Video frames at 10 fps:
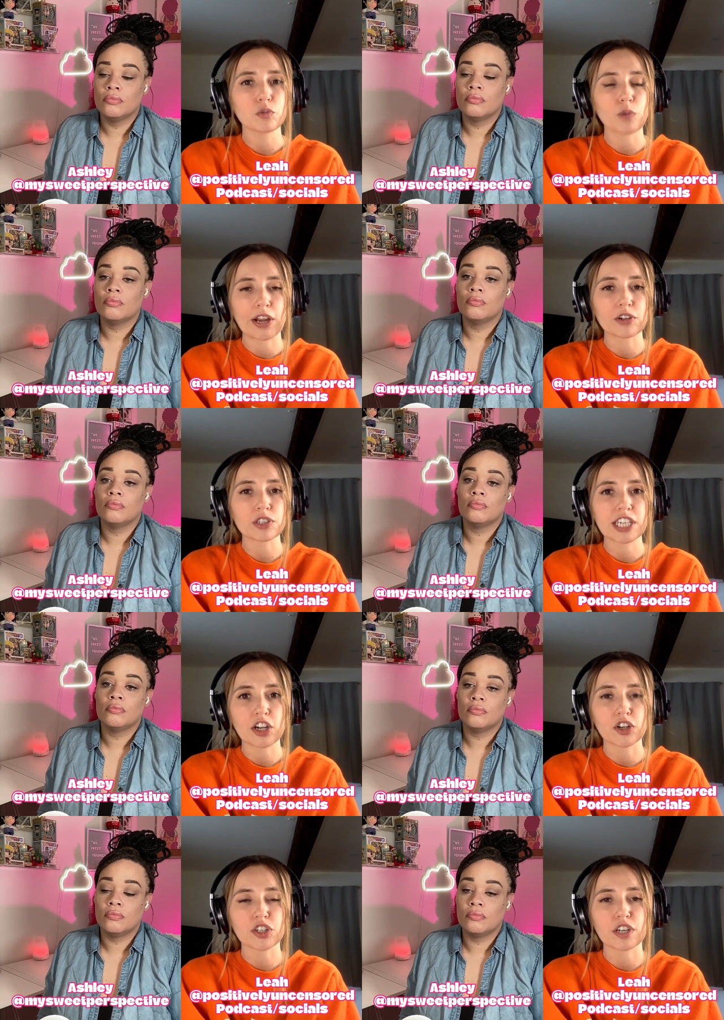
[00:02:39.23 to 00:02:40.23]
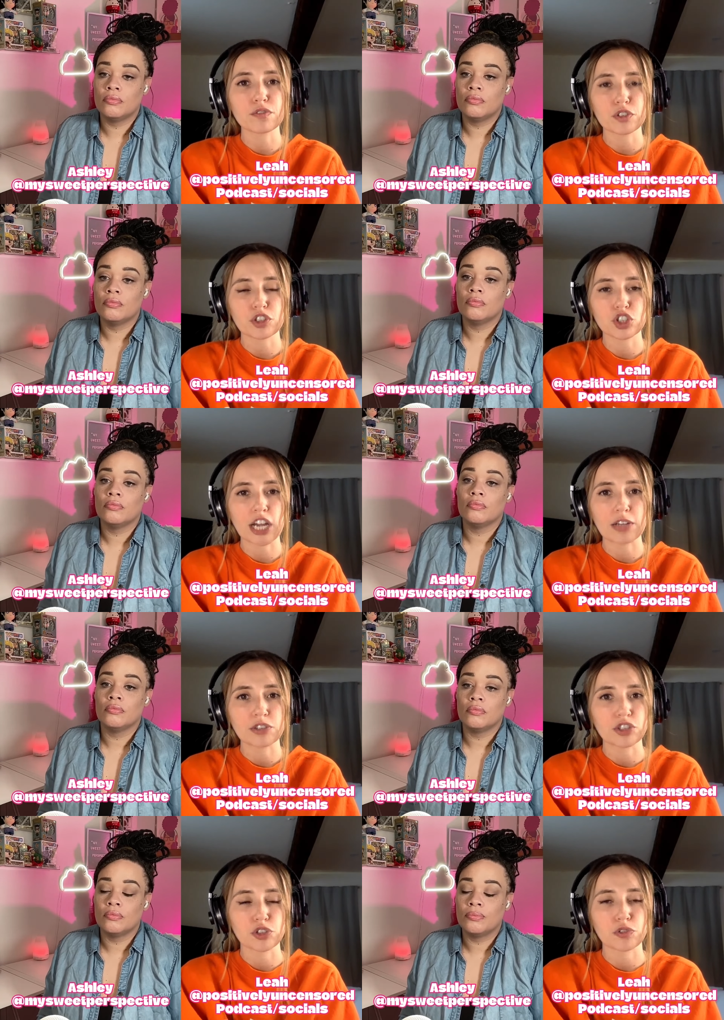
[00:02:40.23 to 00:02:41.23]
Speaker 1: rarely heard of for the
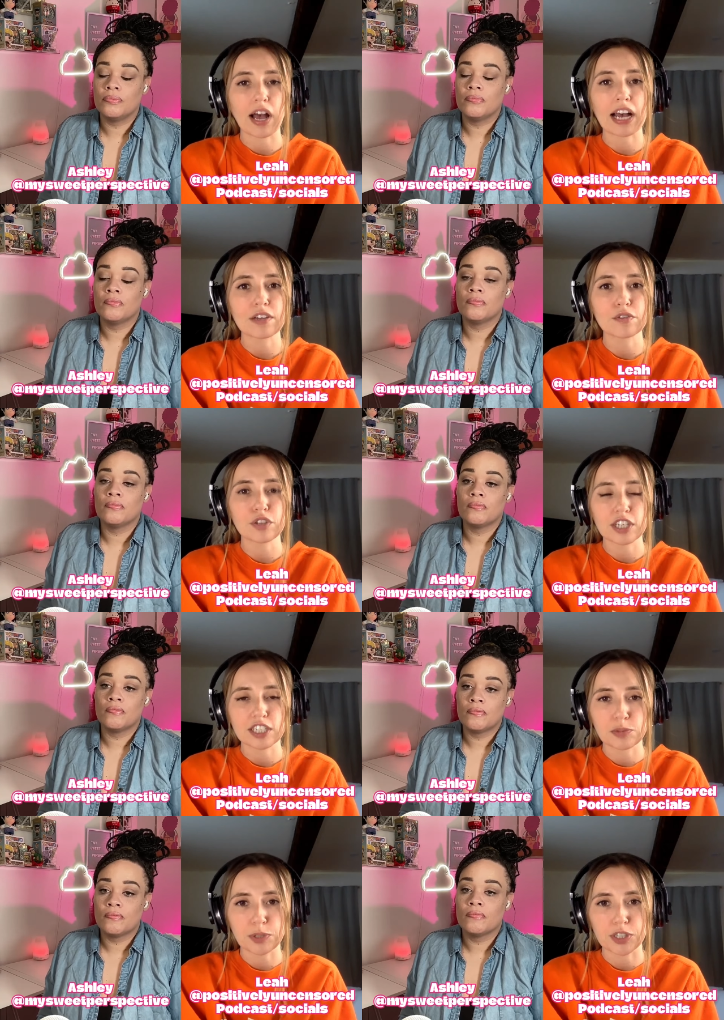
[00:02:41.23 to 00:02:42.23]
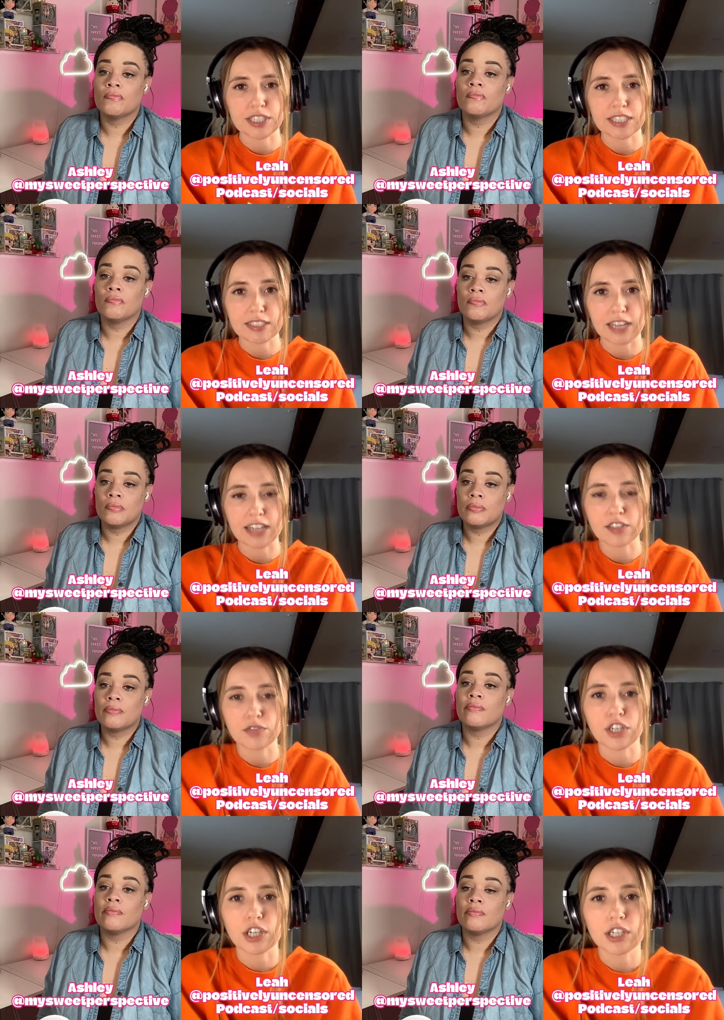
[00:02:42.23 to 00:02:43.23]
child to survive experiences that
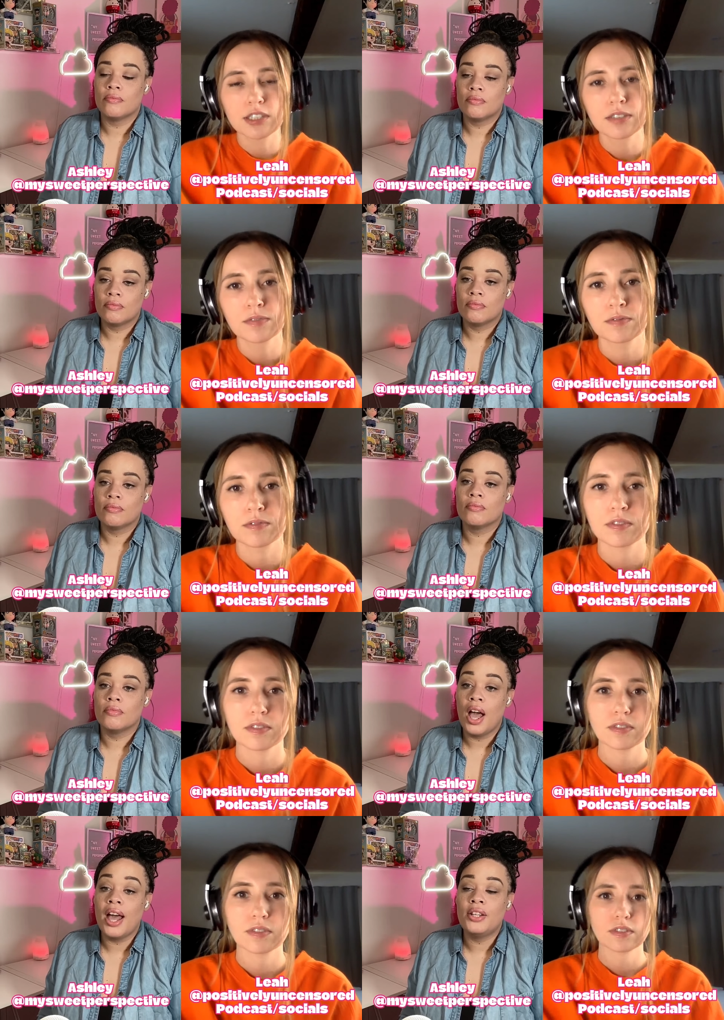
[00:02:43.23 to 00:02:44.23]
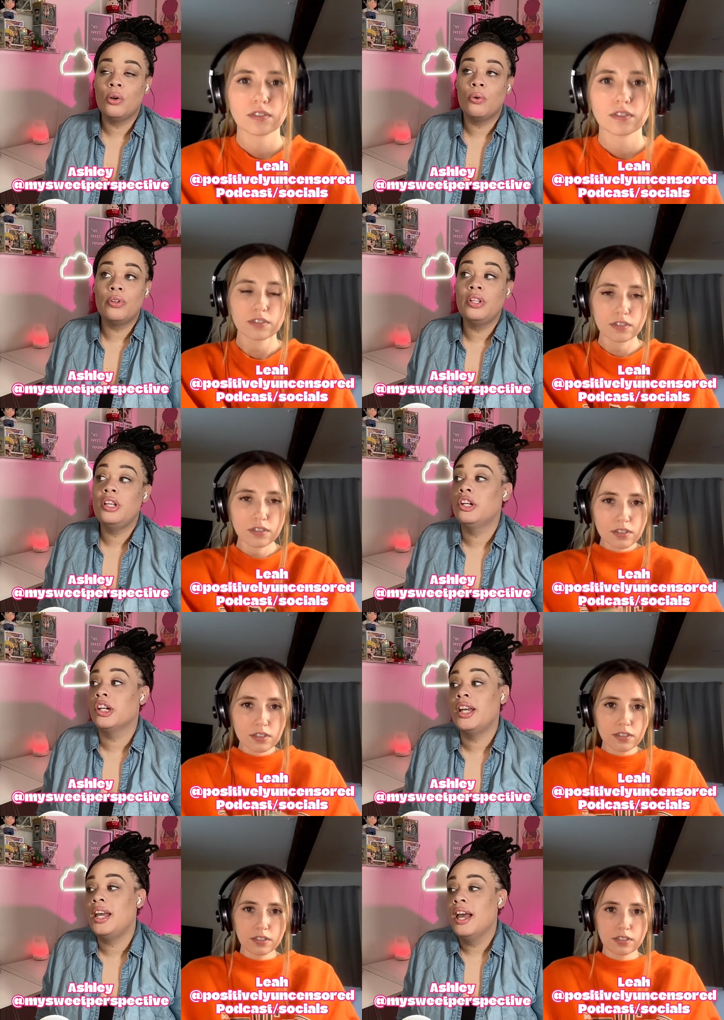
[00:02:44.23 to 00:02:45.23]
severe. I
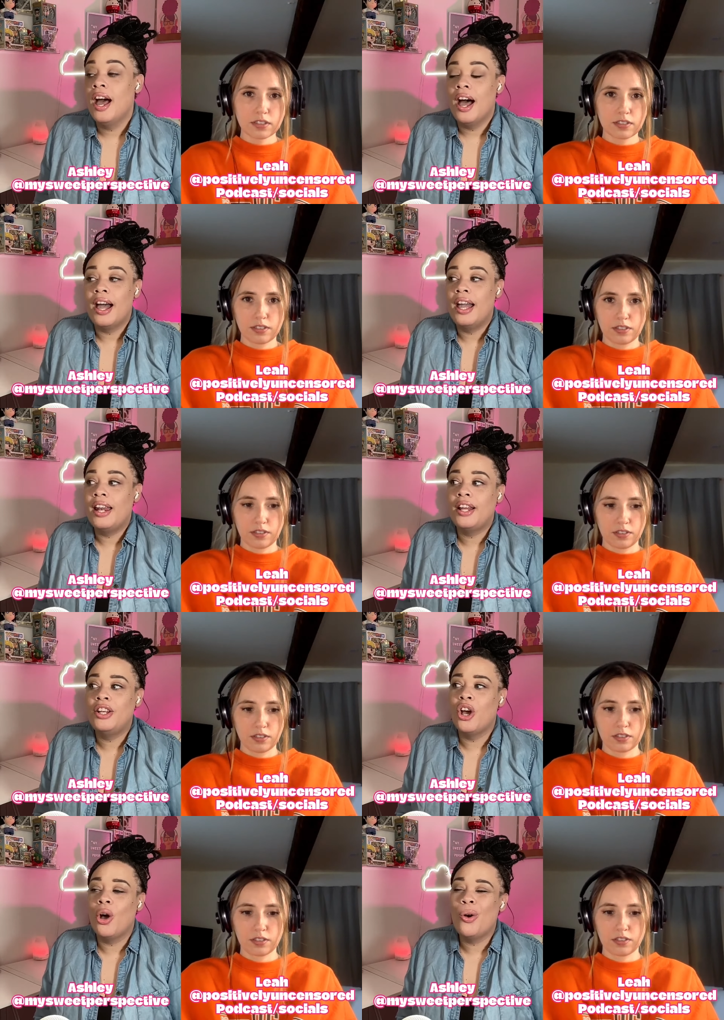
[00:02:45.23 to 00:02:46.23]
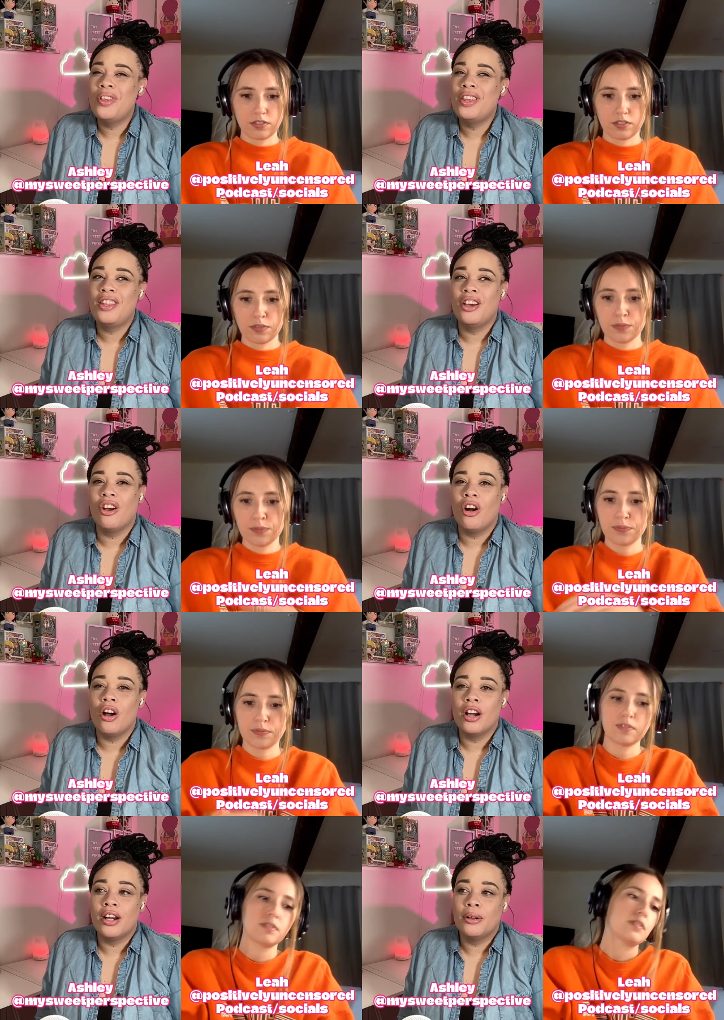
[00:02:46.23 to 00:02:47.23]
totally
Speaker 2: agree. Uh, and I know that
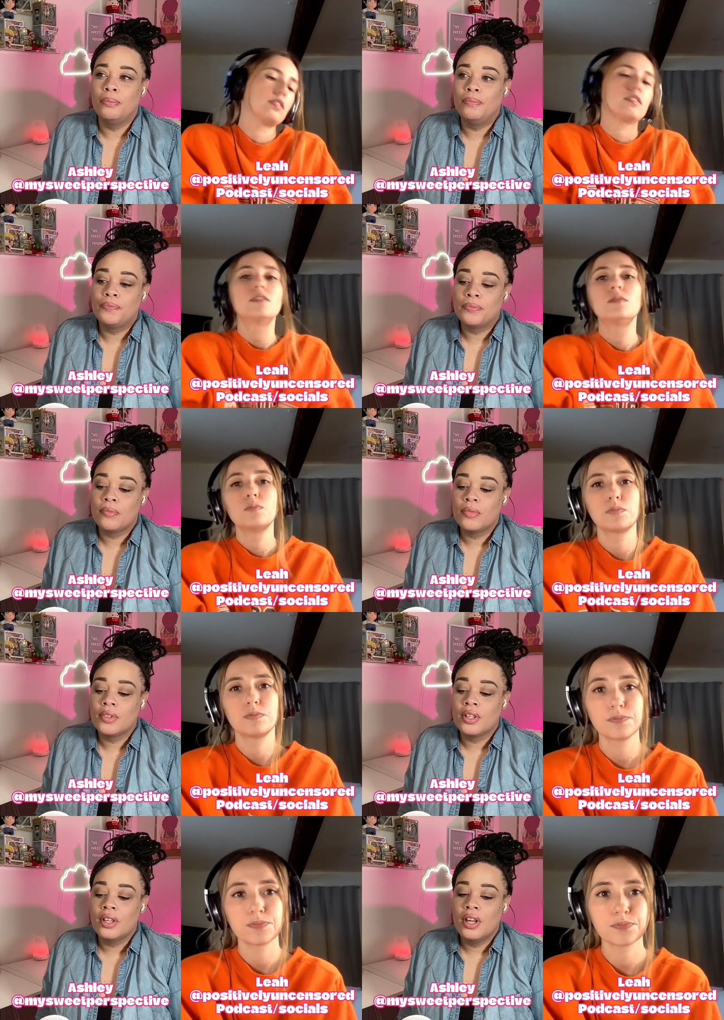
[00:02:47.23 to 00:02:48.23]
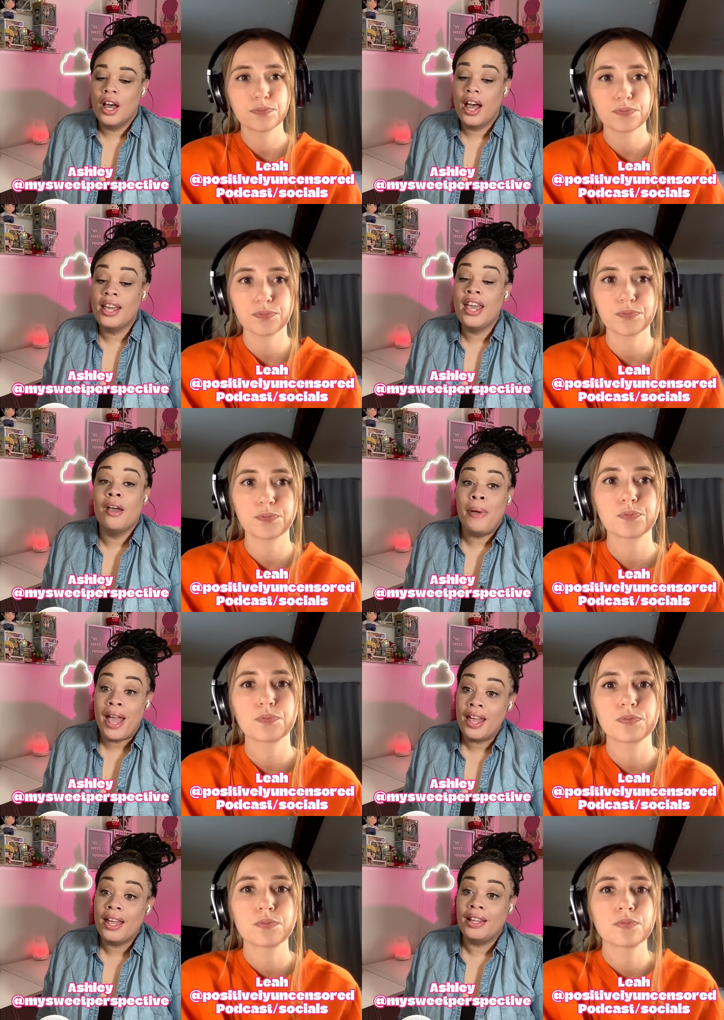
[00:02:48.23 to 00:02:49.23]
there are
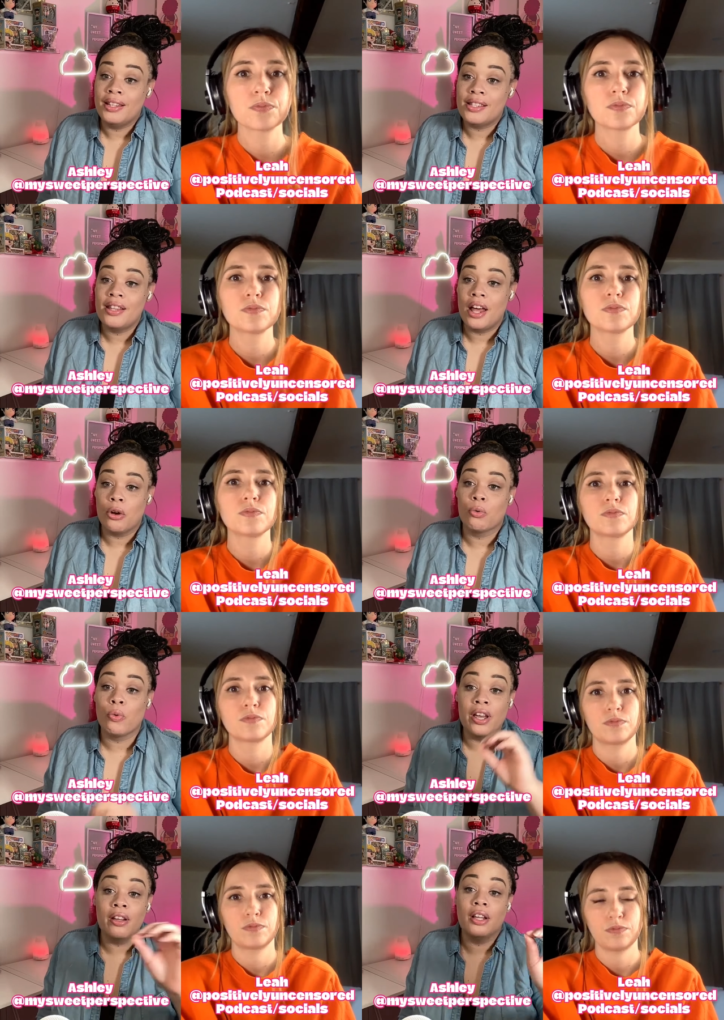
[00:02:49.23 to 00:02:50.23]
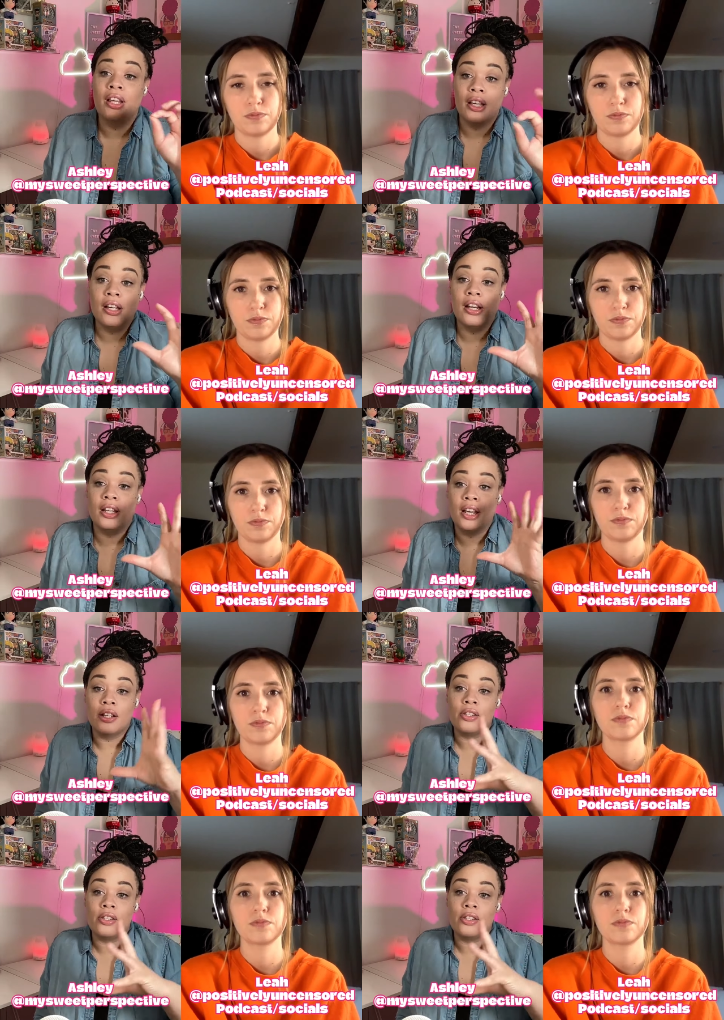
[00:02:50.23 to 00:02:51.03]
campaigns that are railing